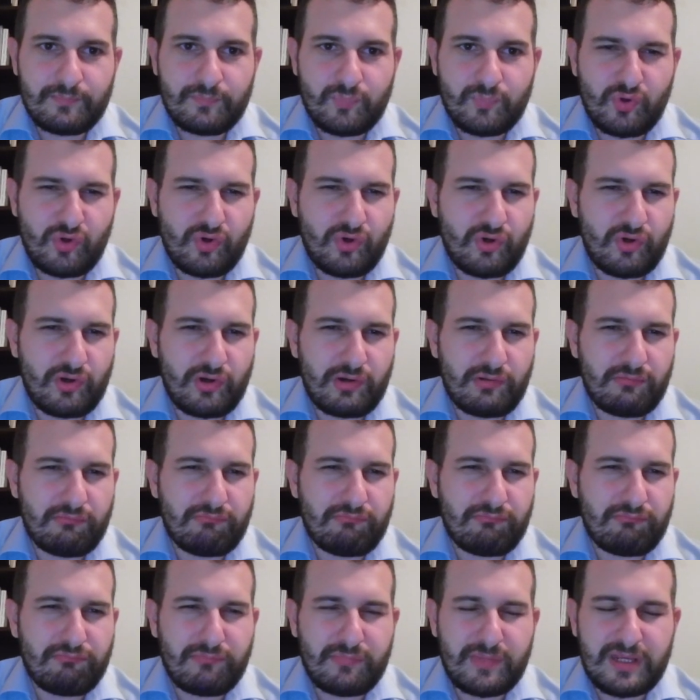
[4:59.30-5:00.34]
Or
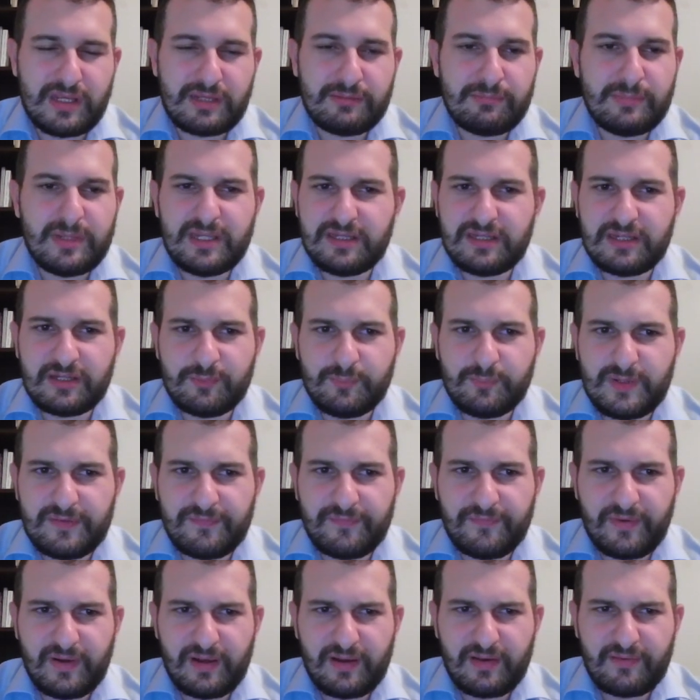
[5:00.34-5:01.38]
immediate
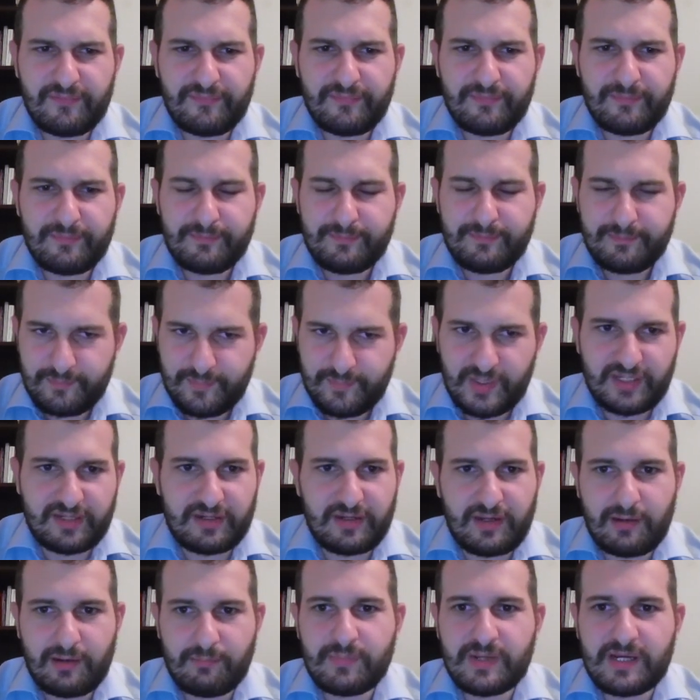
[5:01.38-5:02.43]
b5. But
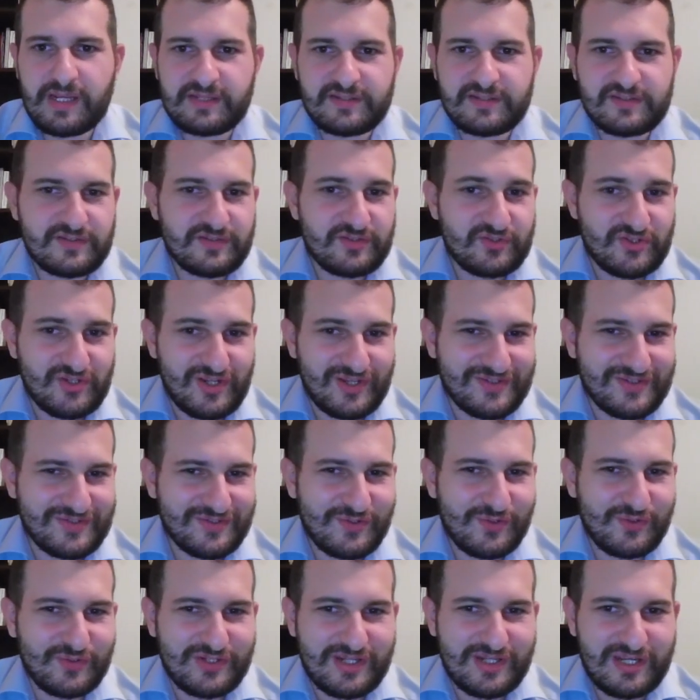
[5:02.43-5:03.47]
yeah, let's just
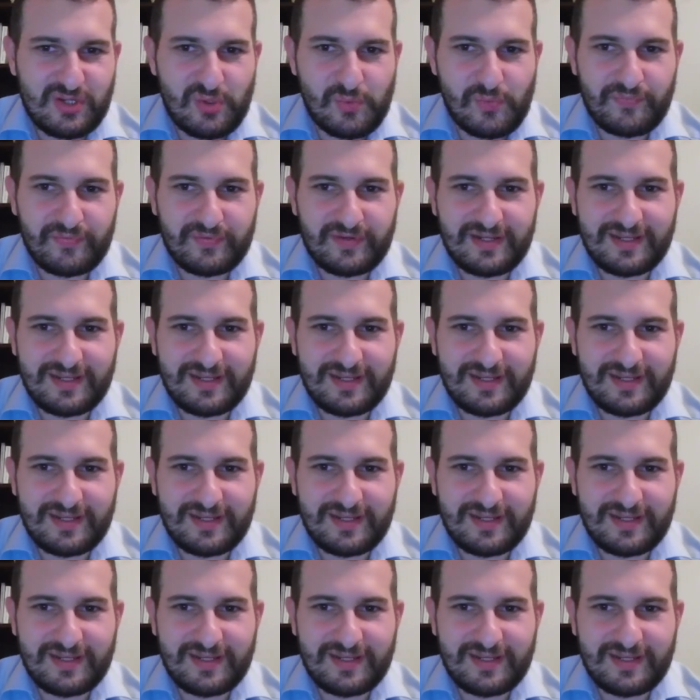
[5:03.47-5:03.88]
continue with the